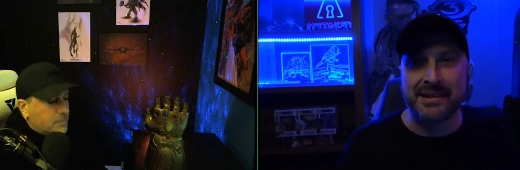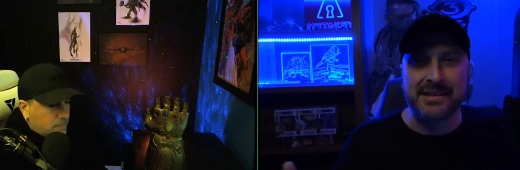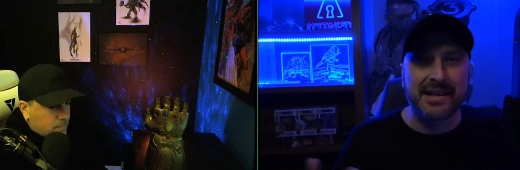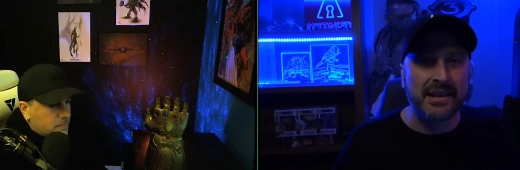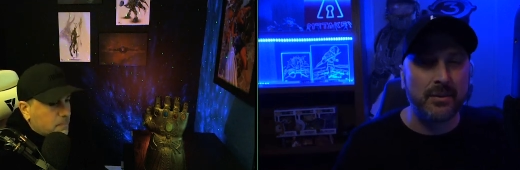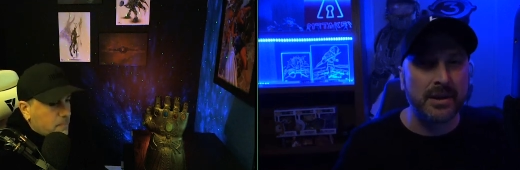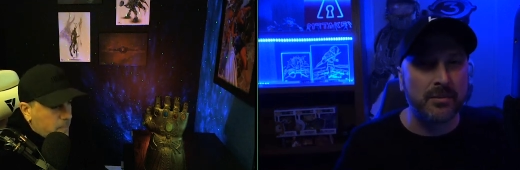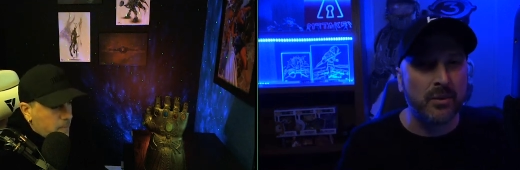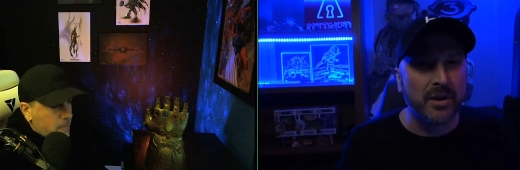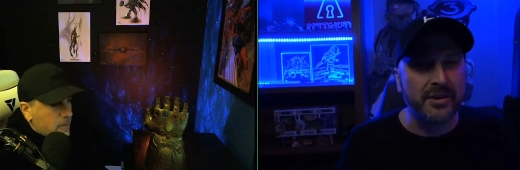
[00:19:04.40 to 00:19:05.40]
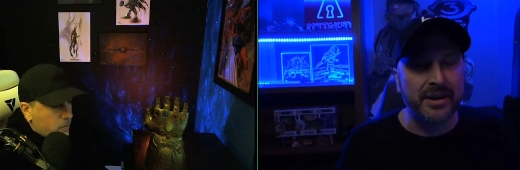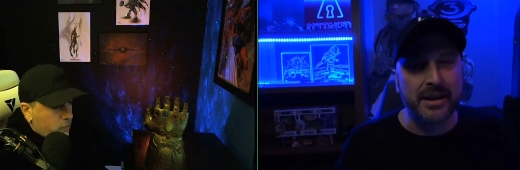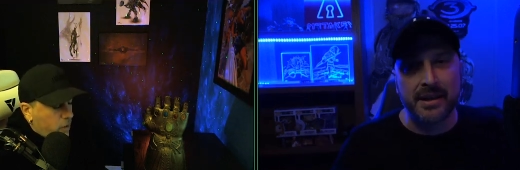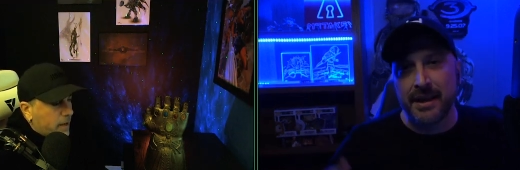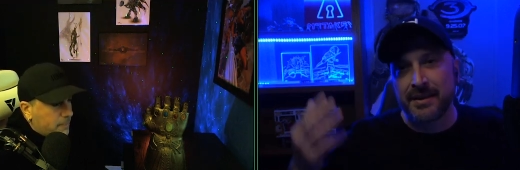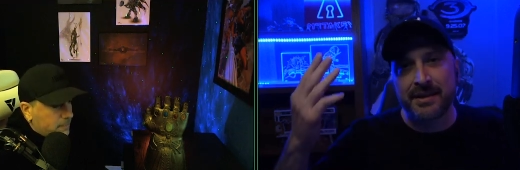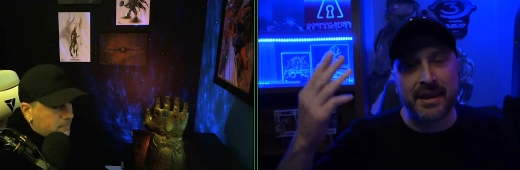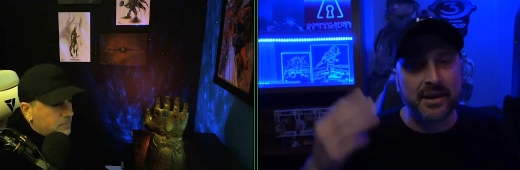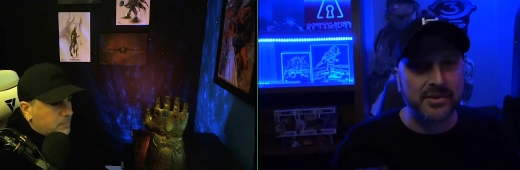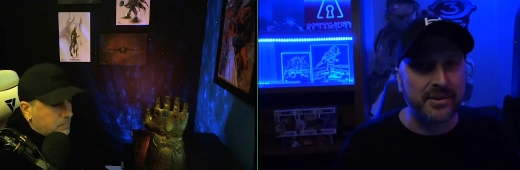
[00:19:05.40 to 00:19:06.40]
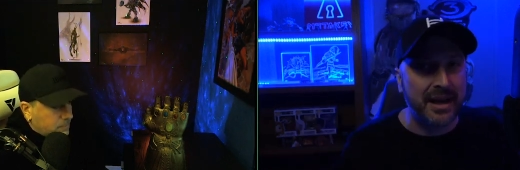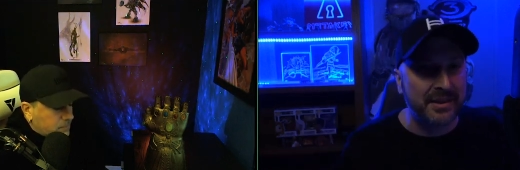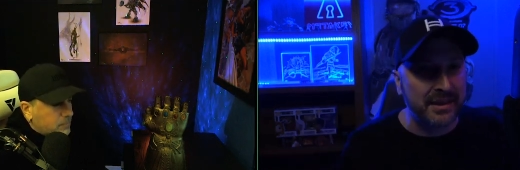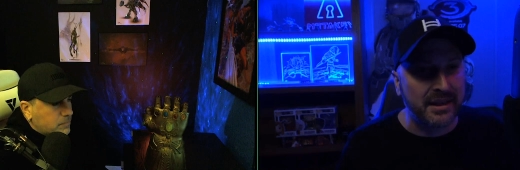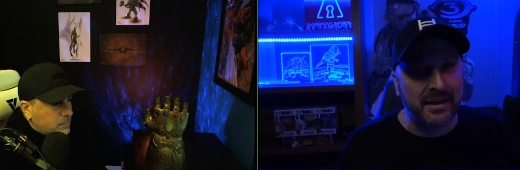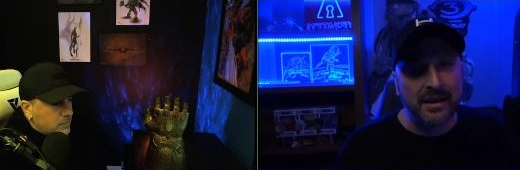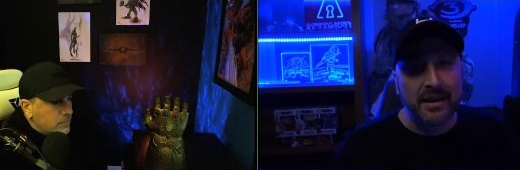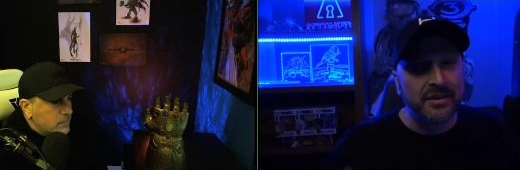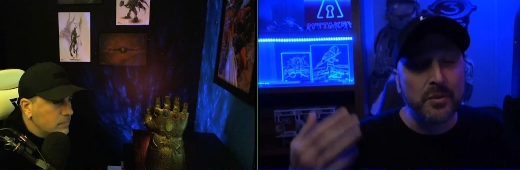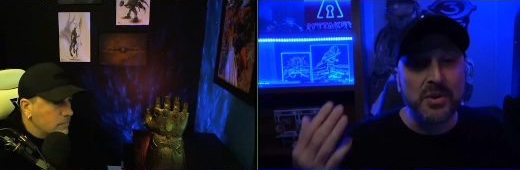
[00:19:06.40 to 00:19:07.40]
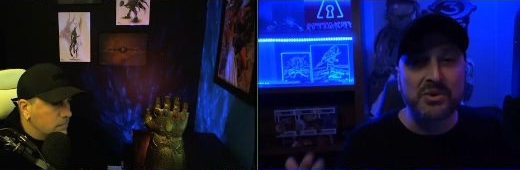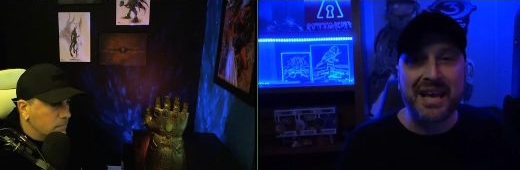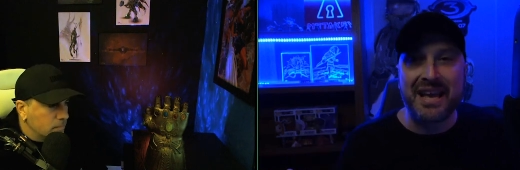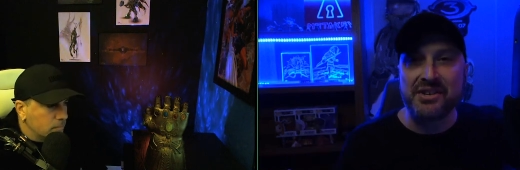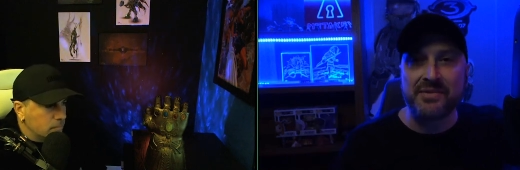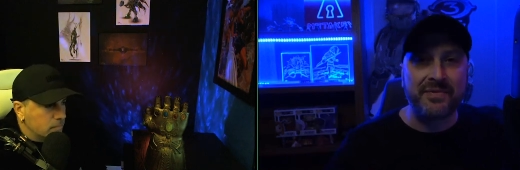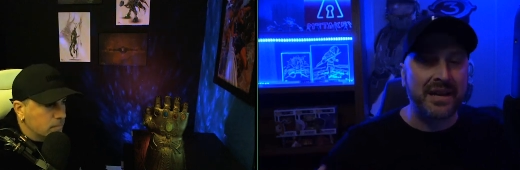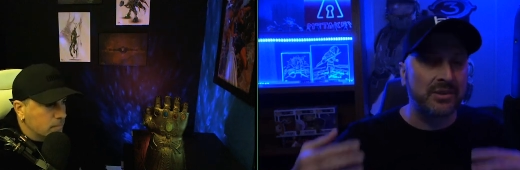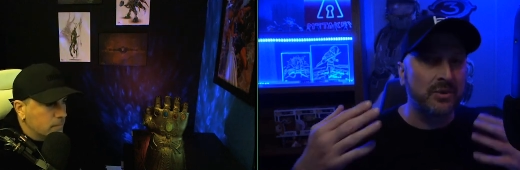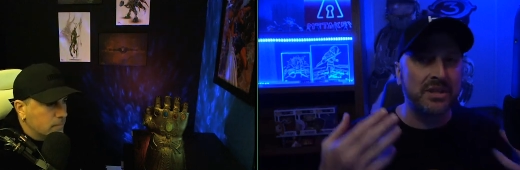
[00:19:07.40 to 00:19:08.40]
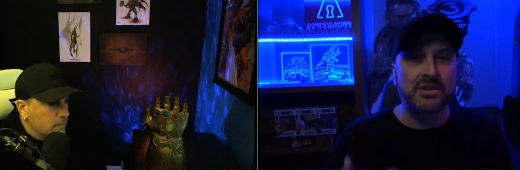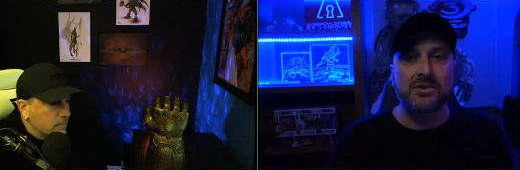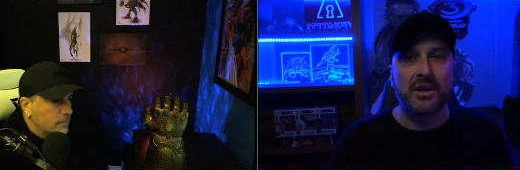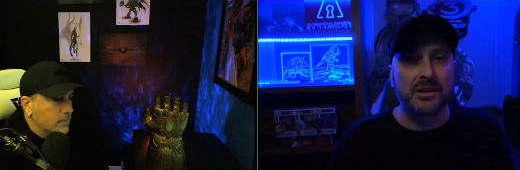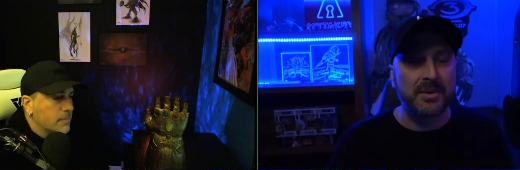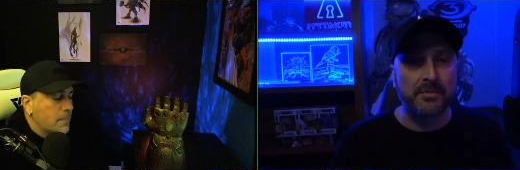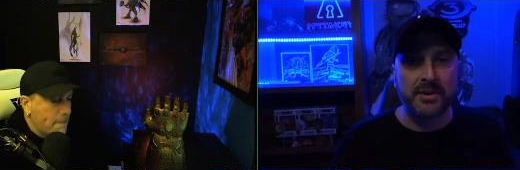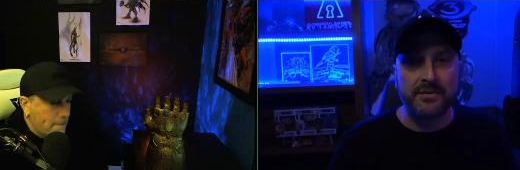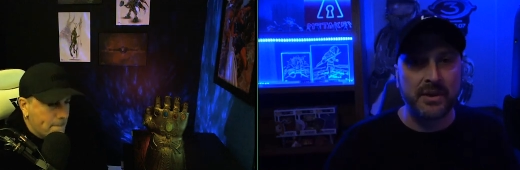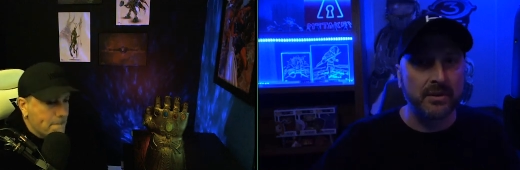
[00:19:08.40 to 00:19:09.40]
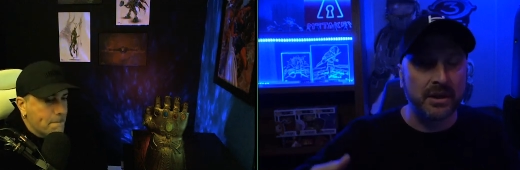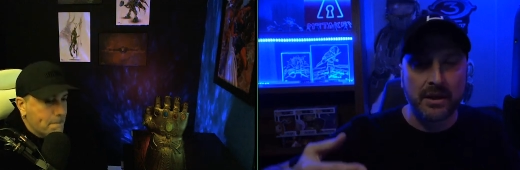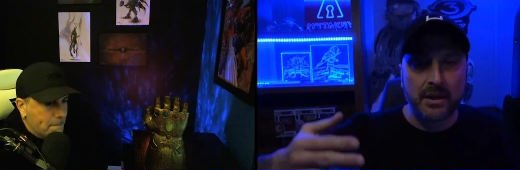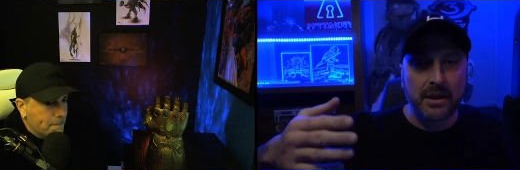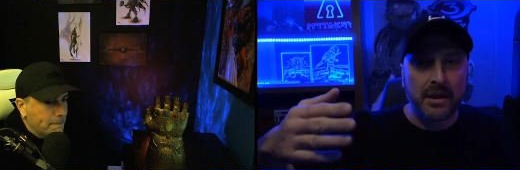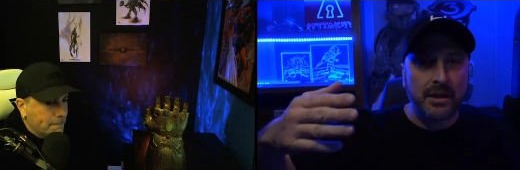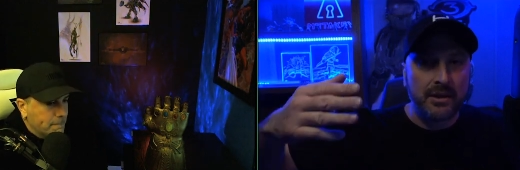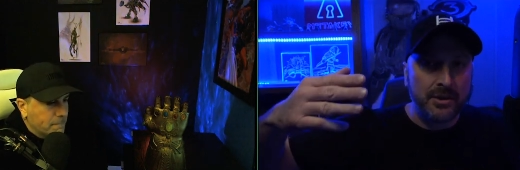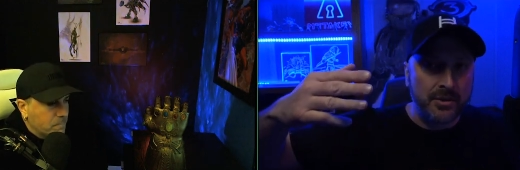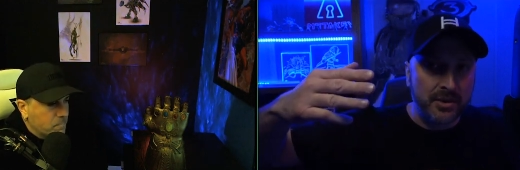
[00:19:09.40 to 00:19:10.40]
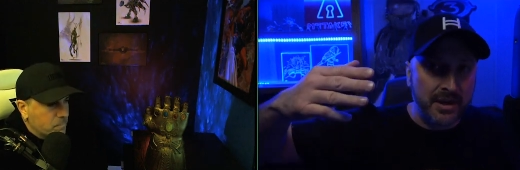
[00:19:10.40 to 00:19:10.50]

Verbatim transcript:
Speaker 1: That's kind of what I'm wondering. And, right. And then they also got the mutation factor, which I just talked about briefly, where you